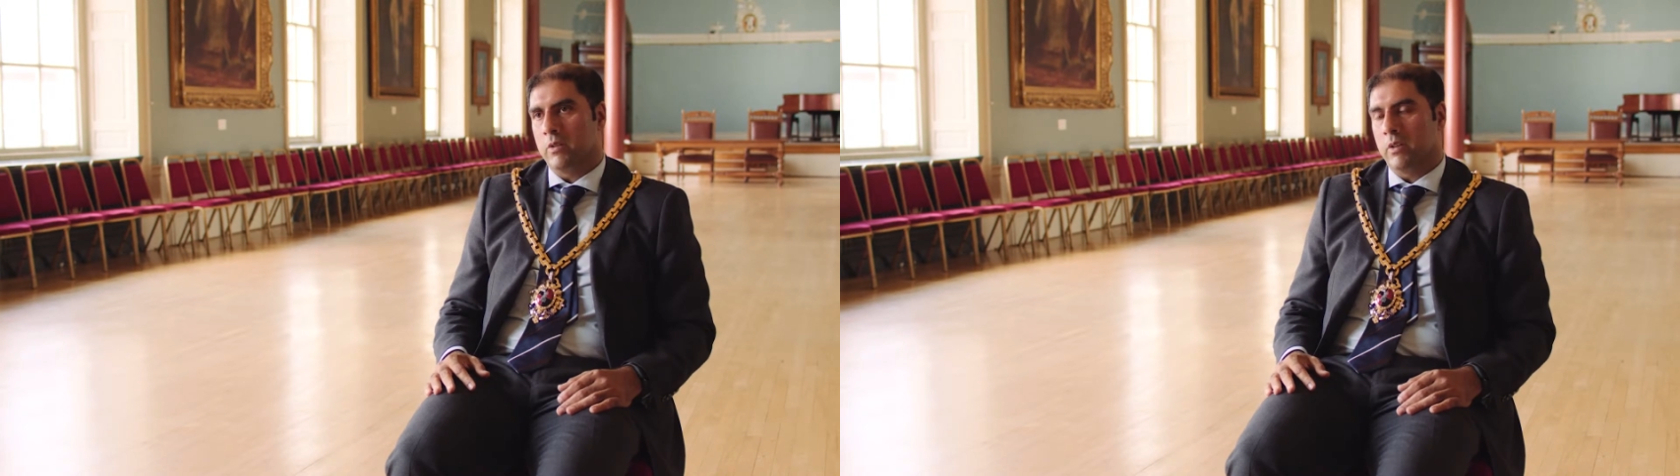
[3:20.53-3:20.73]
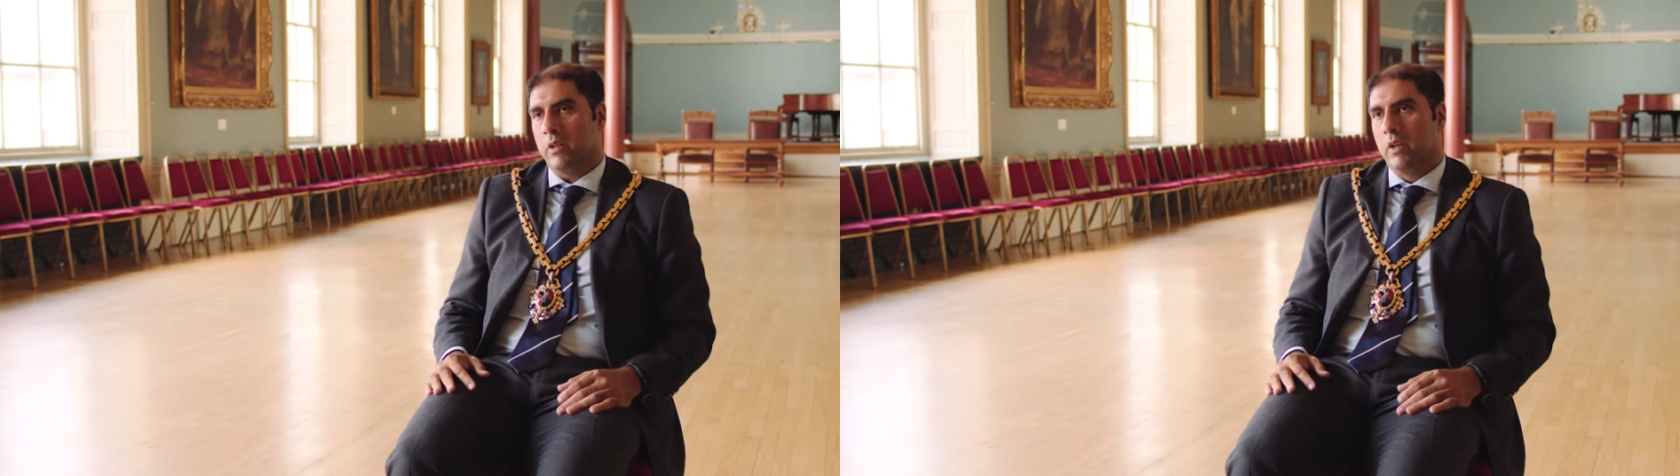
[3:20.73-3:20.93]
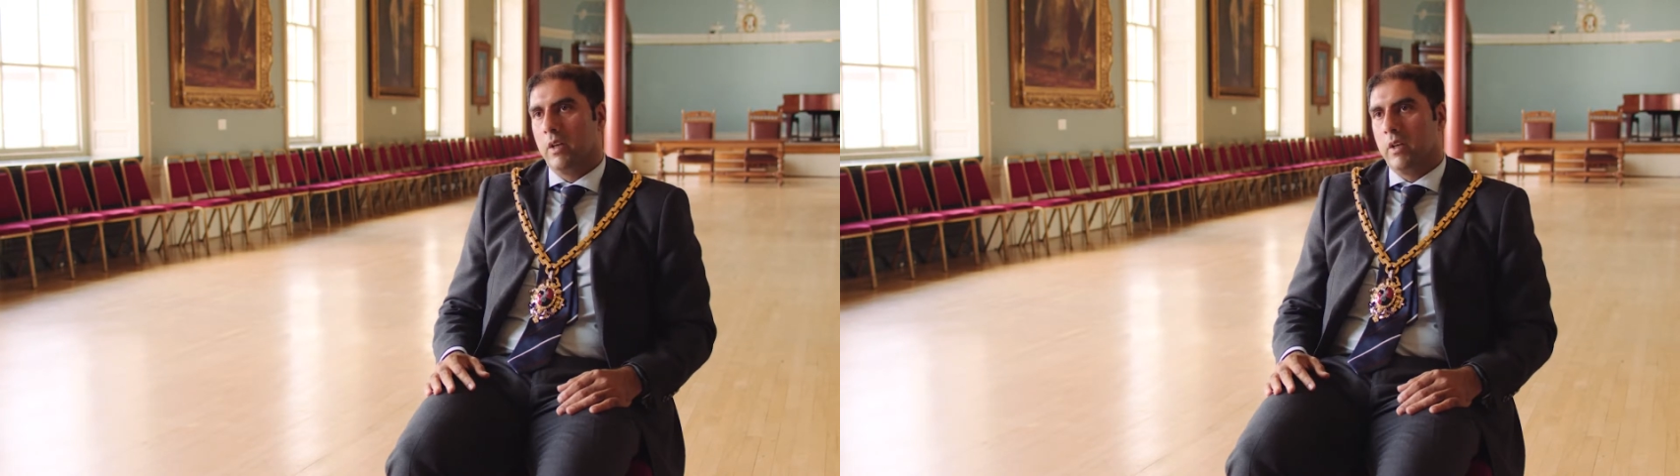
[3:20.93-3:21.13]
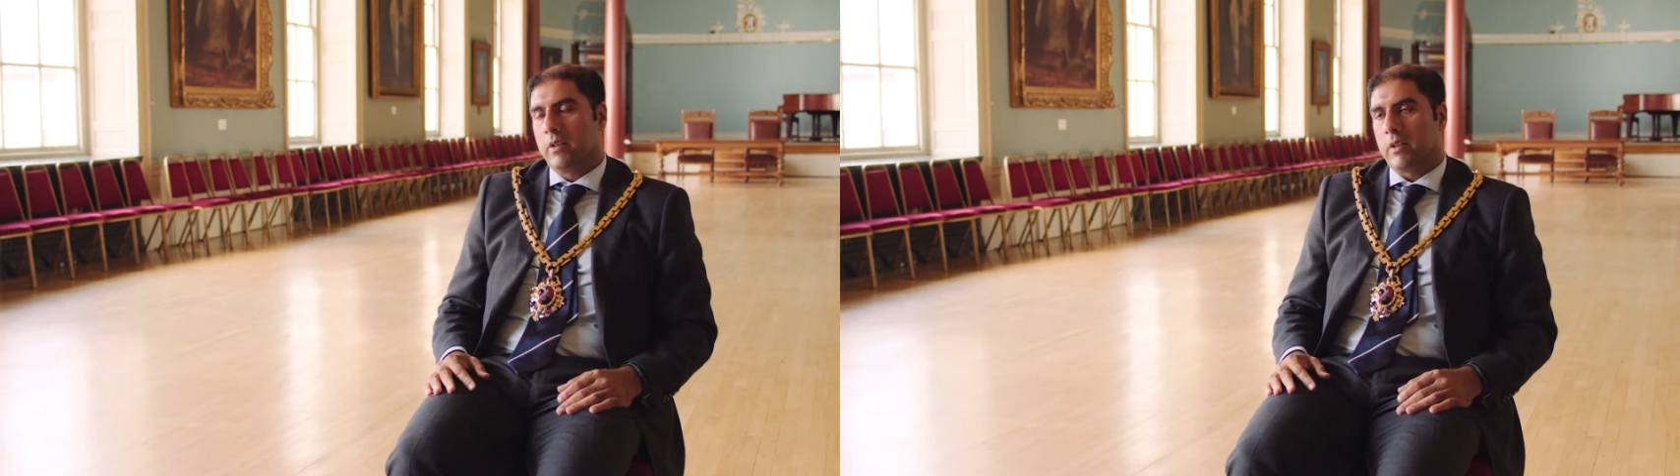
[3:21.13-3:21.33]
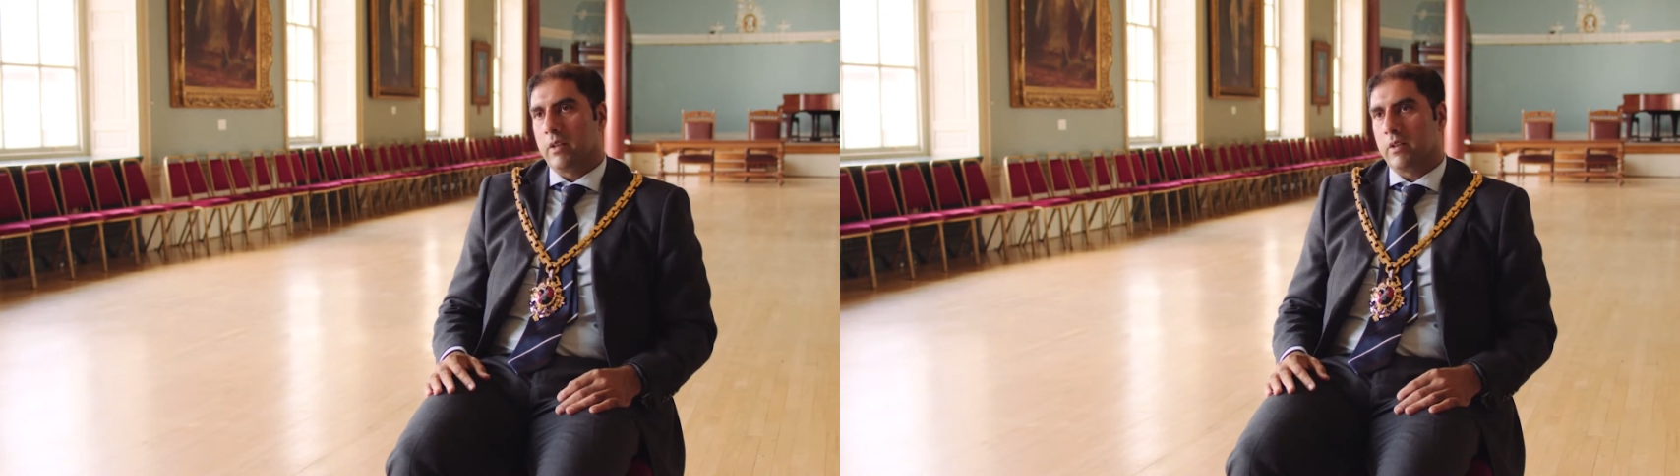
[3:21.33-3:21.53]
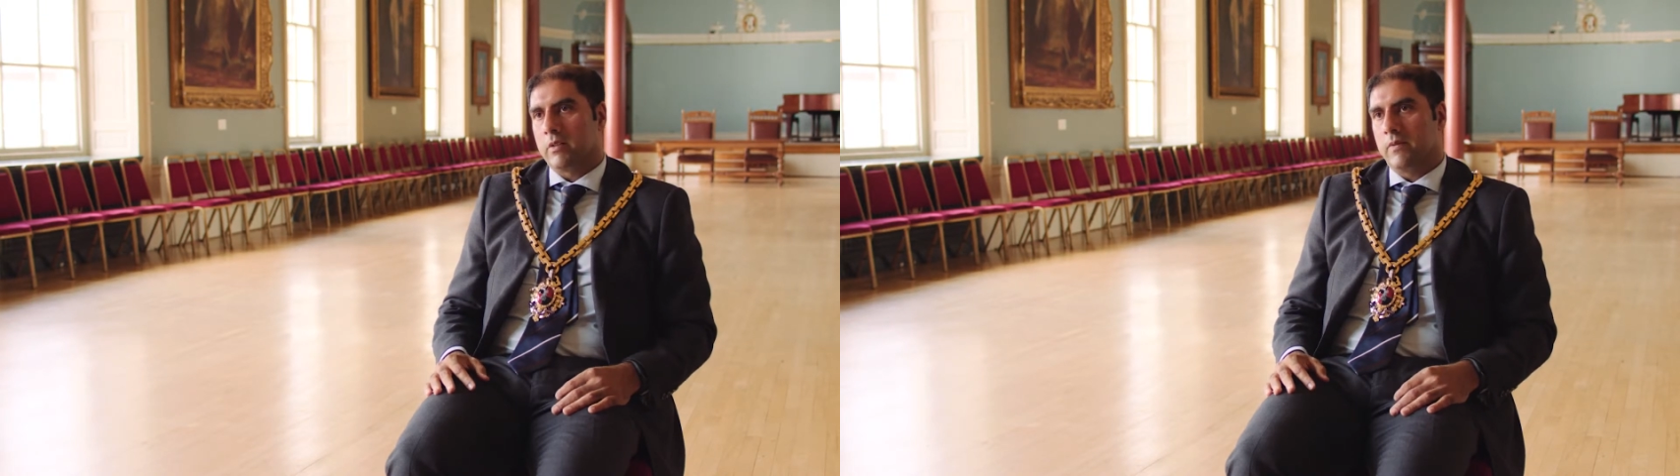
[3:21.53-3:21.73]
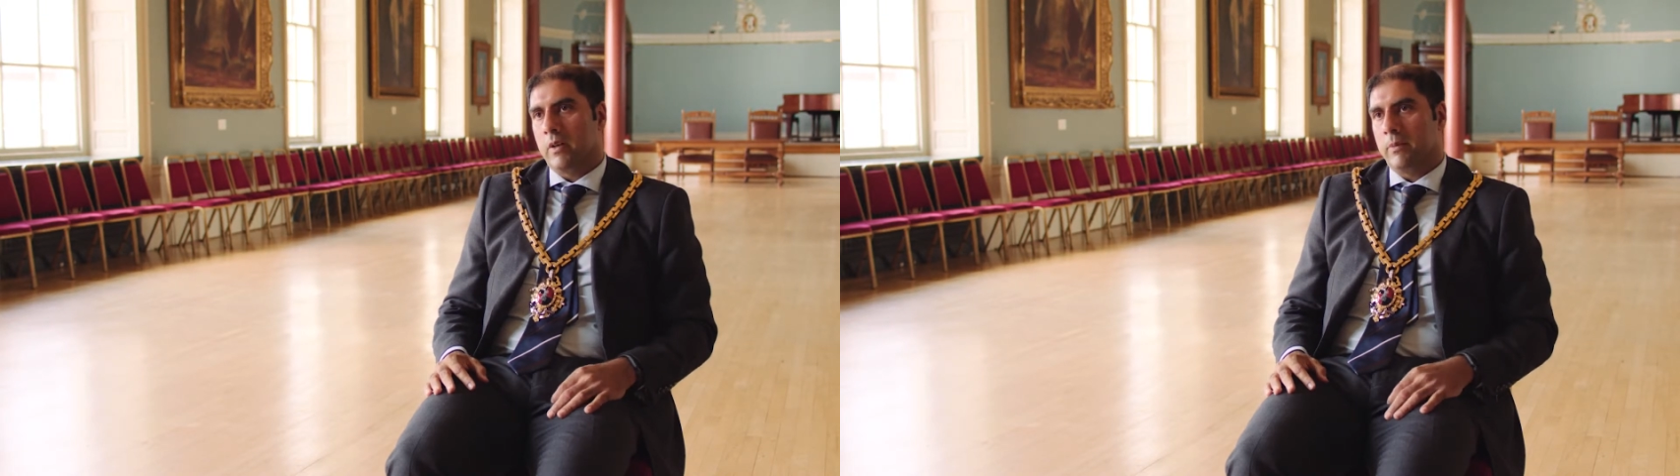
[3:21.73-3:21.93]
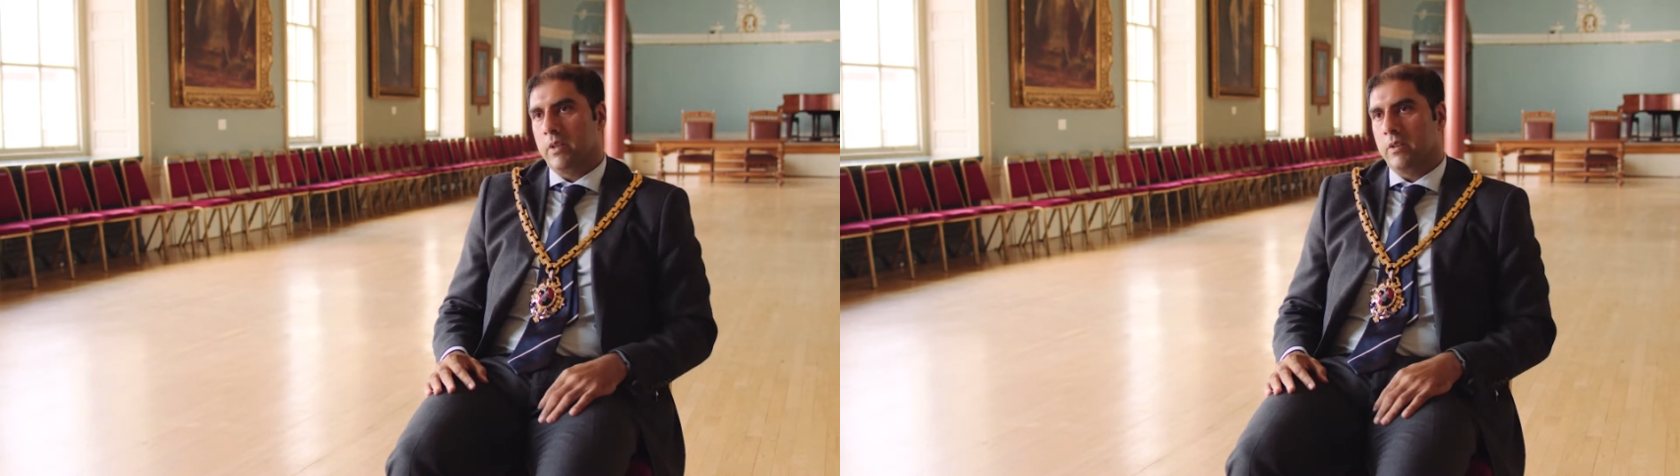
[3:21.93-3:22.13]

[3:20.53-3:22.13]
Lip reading: the King's family,